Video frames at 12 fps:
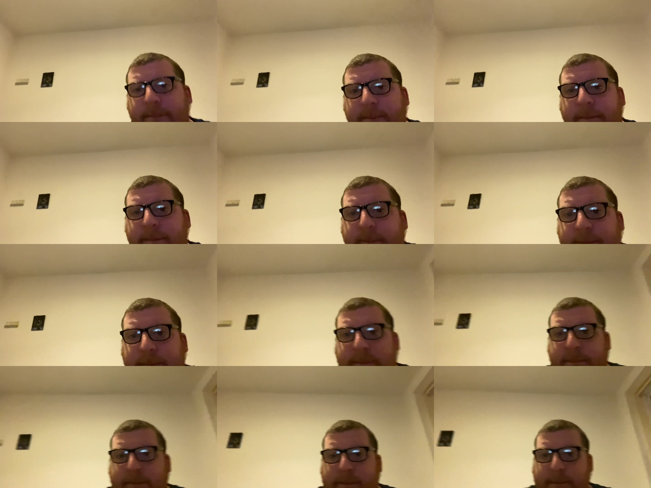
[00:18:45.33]

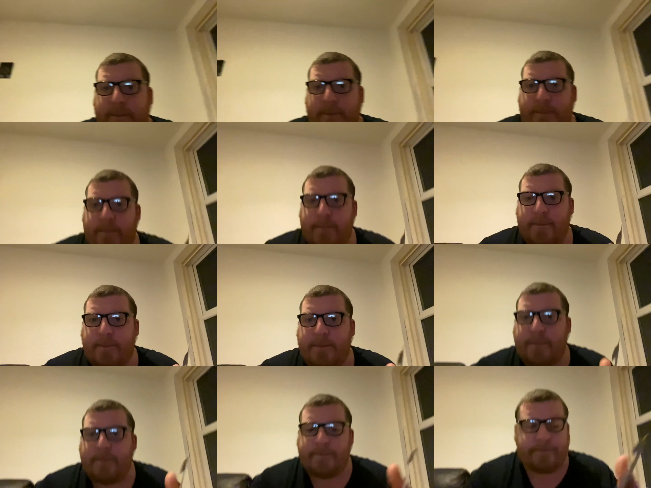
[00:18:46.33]

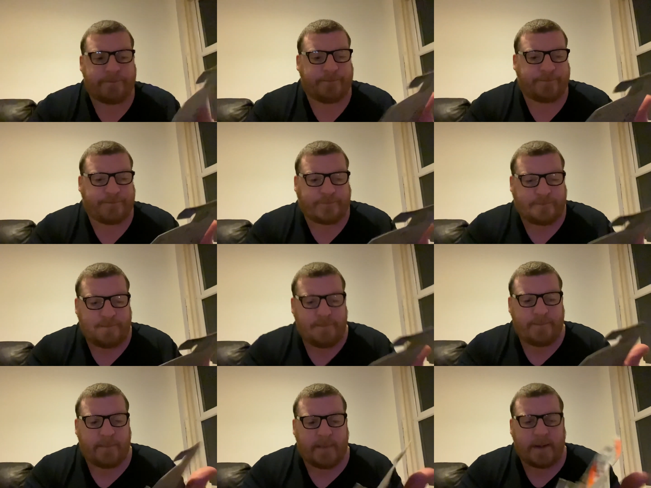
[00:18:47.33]
(silence)